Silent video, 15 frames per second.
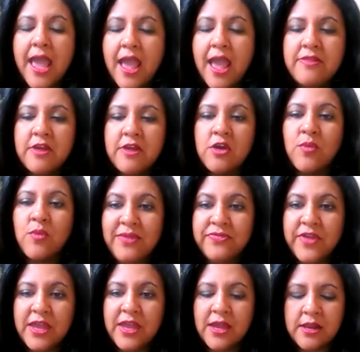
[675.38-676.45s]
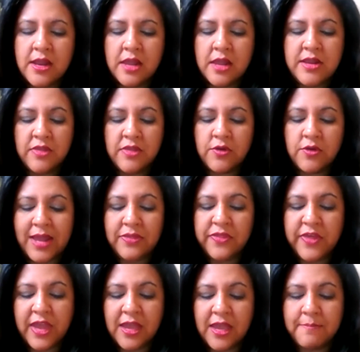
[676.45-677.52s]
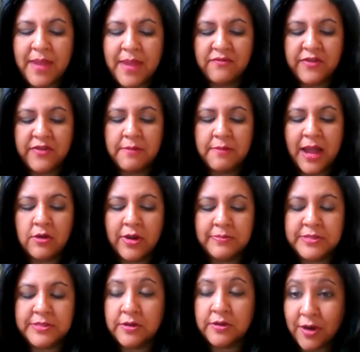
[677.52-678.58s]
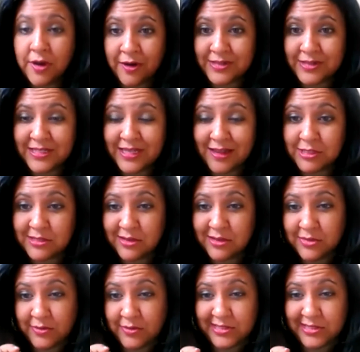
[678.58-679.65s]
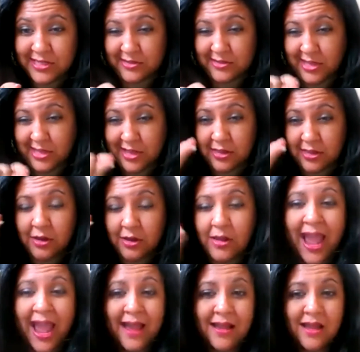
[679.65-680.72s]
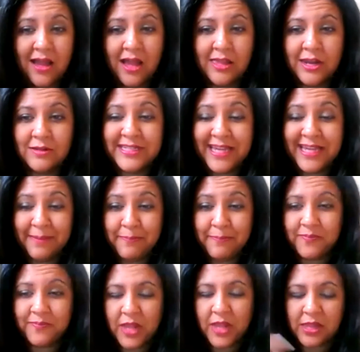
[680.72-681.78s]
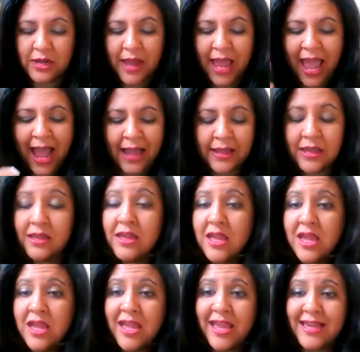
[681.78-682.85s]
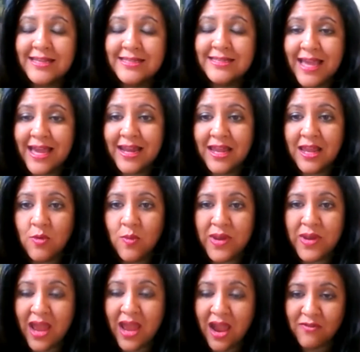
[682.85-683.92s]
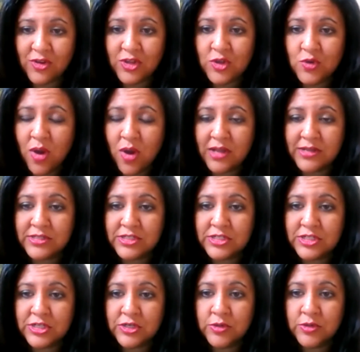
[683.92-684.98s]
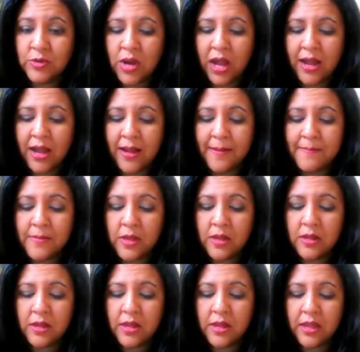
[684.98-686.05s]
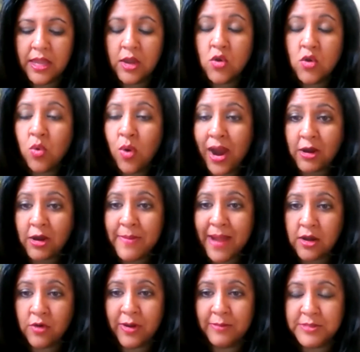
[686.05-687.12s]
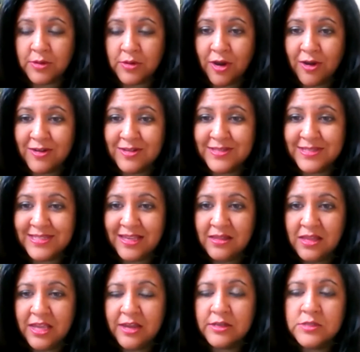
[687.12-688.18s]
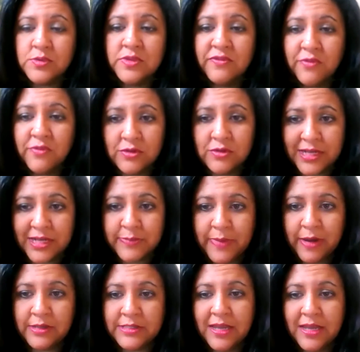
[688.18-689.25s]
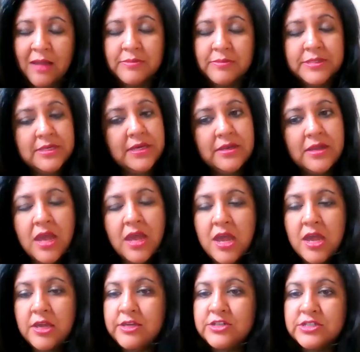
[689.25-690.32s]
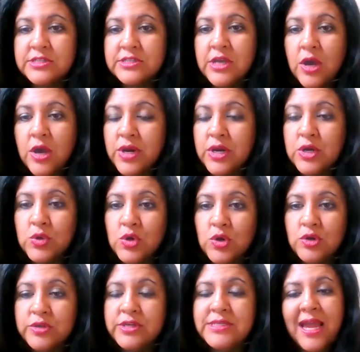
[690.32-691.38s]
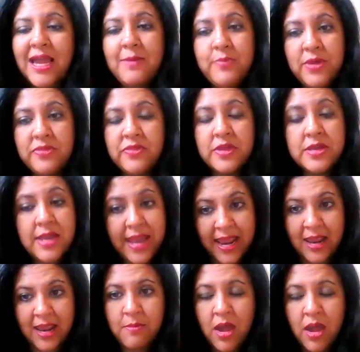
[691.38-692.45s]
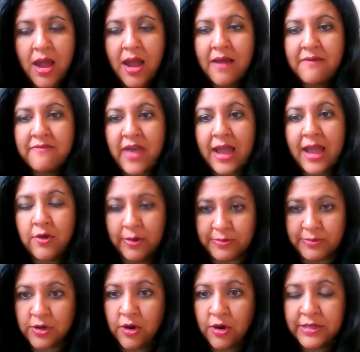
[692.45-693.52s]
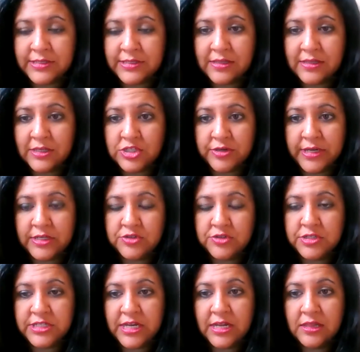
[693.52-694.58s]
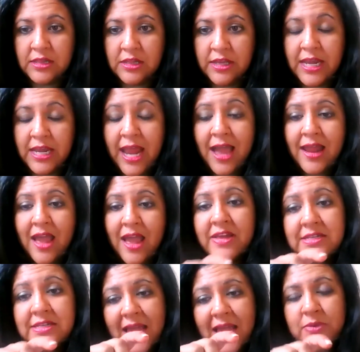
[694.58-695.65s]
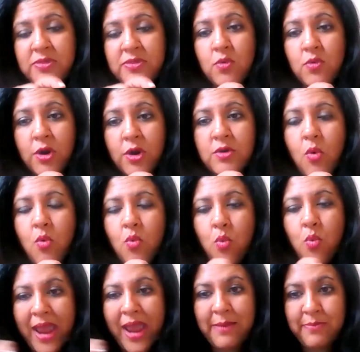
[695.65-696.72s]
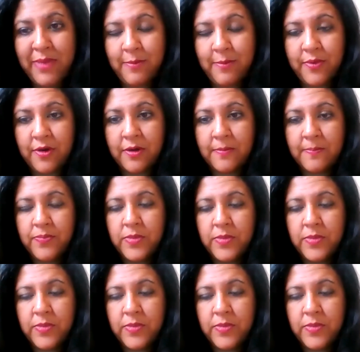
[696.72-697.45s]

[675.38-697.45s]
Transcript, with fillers: The great thing, and another great thing and benefit about cryptocurrency, I'm just going to throw this here as like a little, a little tip, a little hack, is that whenever you want to um, inquire about a cryptocurrency, here's where the full transparency comes in. You just go to Google, you type in the name of that cryptocurrency that you're interested in looking at, and then type in the word white paper.